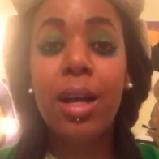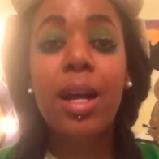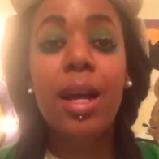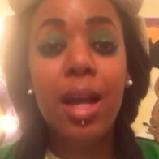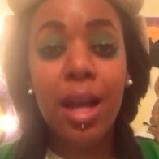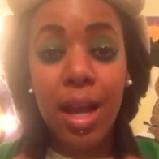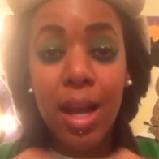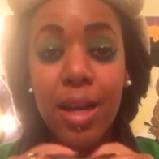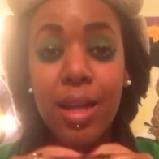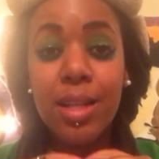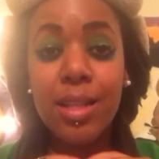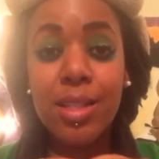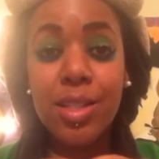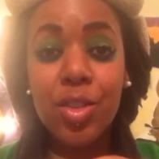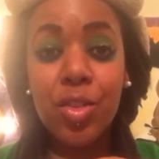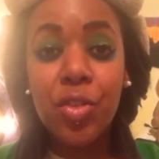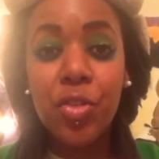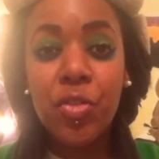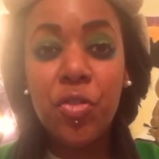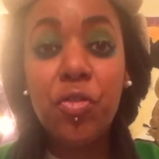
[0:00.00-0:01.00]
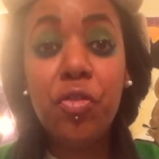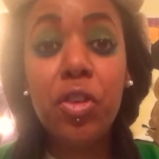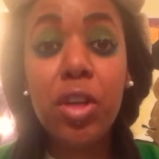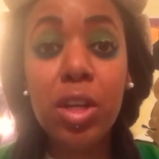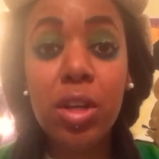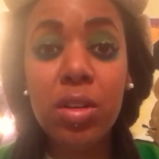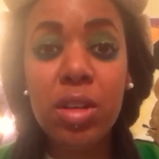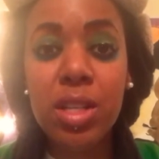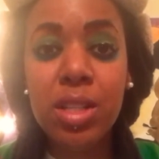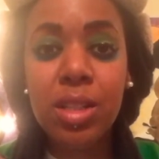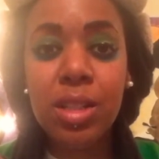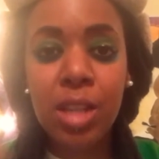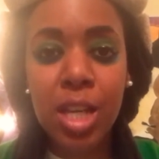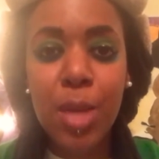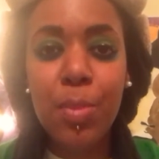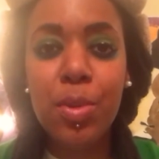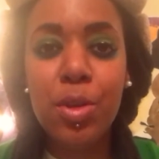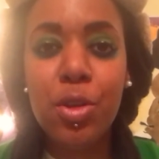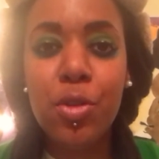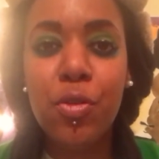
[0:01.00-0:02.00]
And it's fear that's
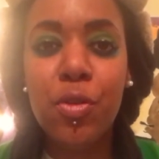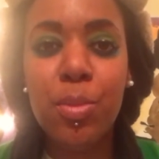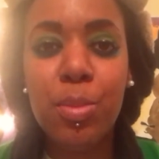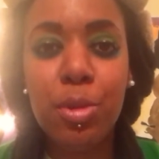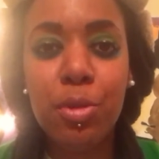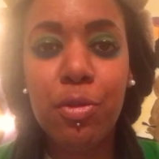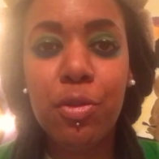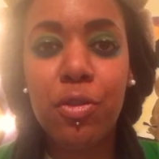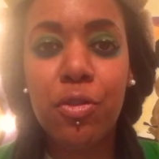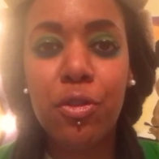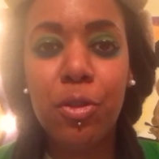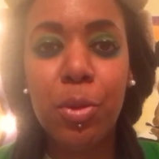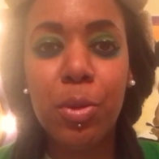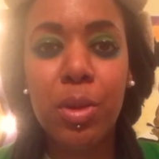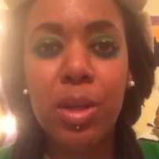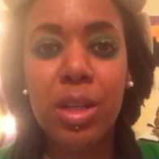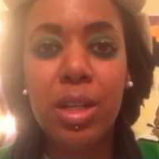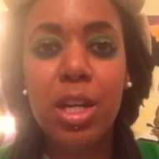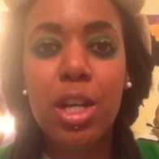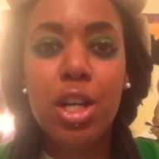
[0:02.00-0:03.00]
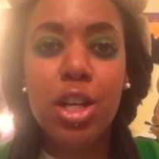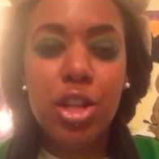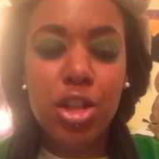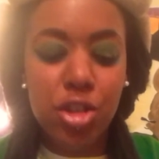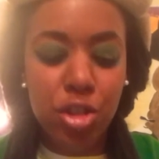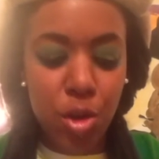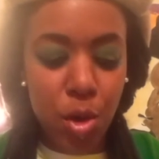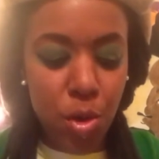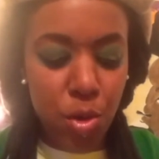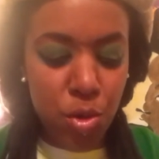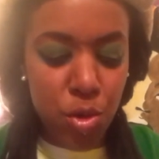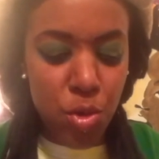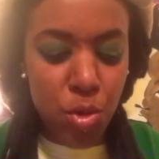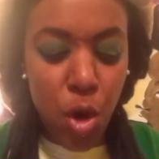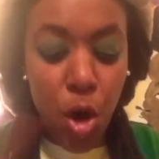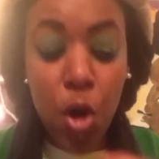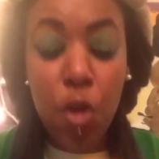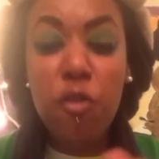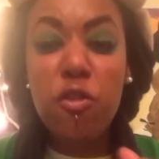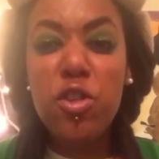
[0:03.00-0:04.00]
keeping you from moving forward. So you
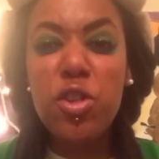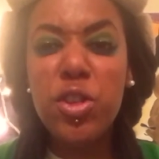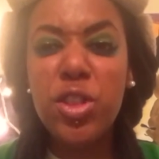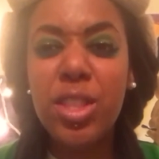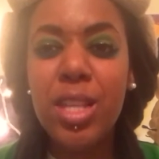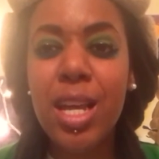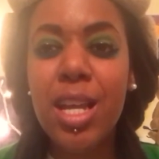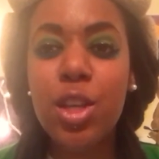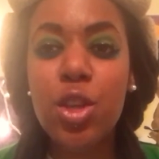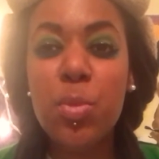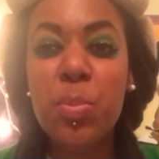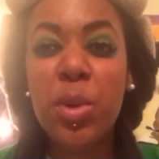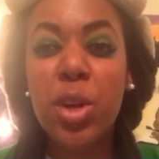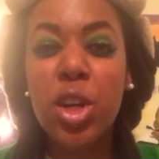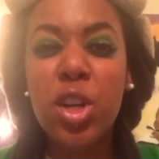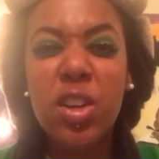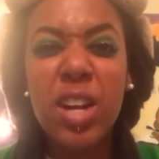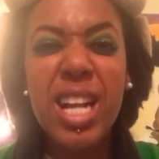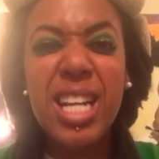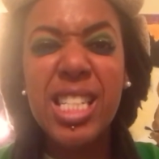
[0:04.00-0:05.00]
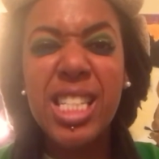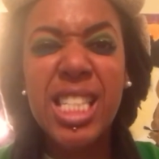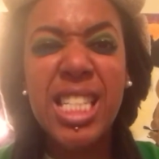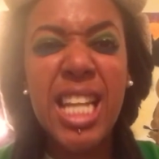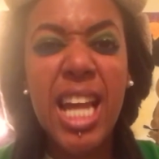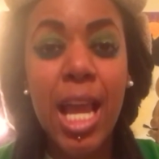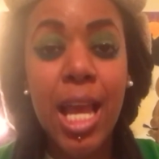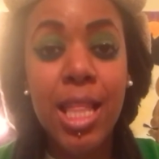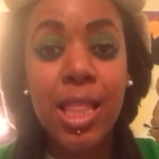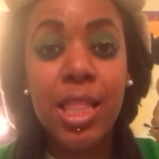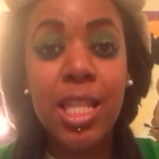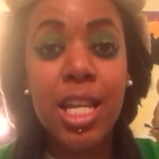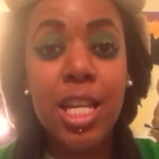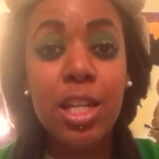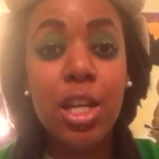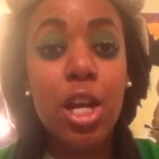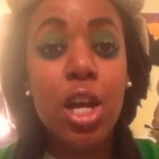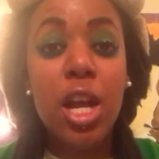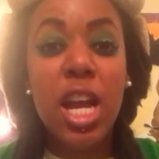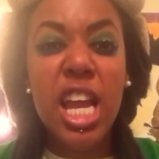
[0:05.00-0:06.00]
overthink, you procrastinate, and then
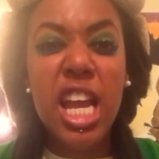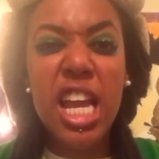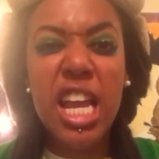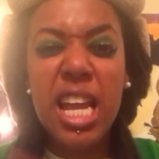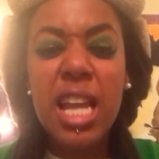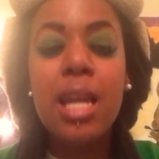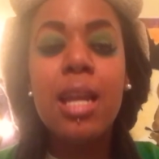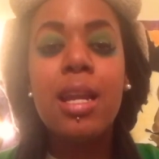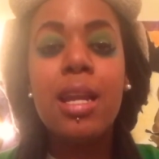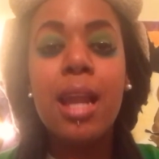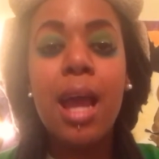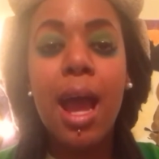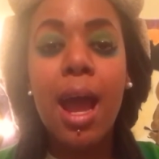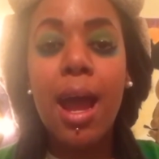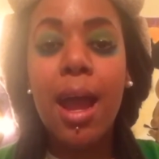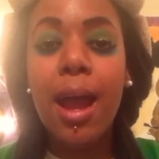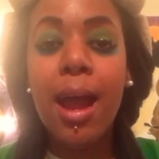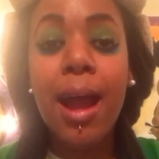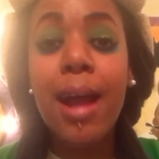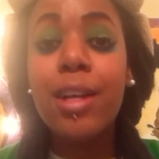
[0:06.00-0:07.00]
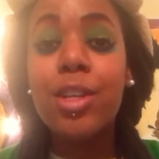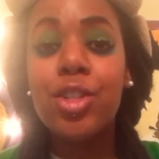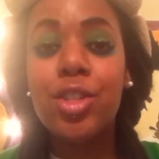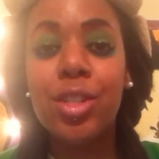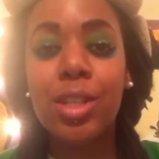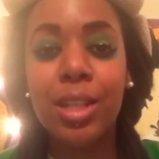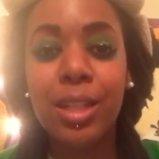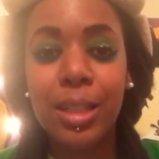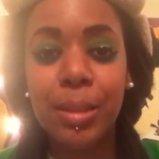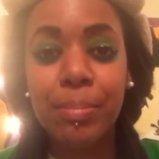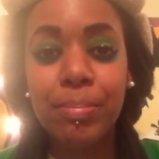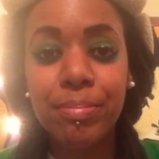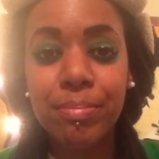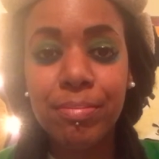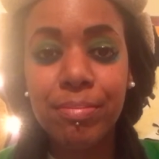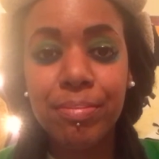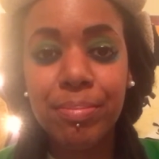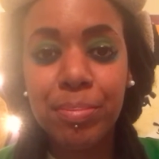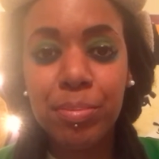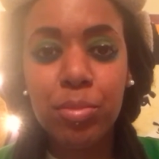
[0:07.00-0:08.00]
in action,
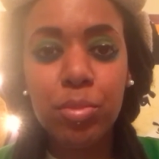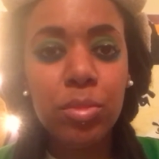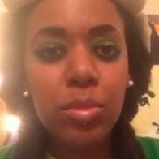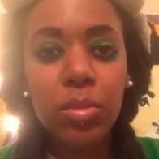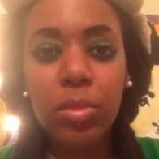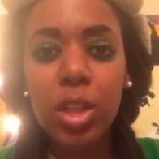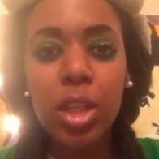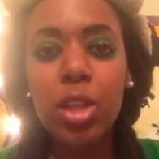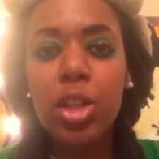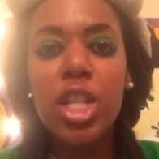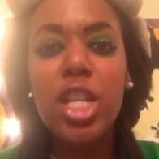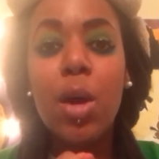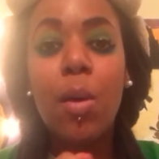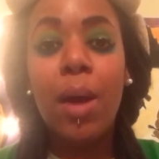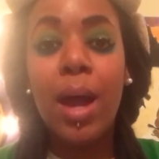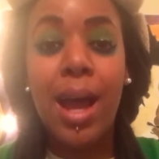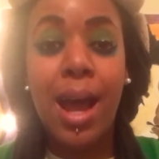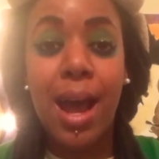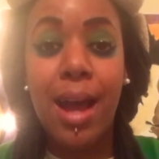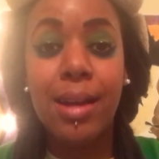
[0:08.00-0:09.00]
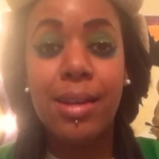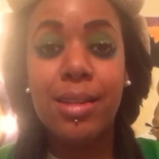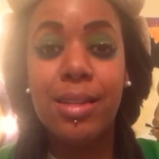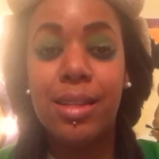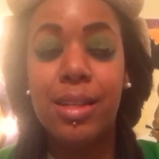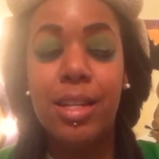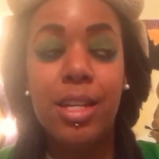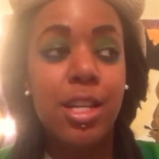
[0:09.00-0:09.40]
you don't act.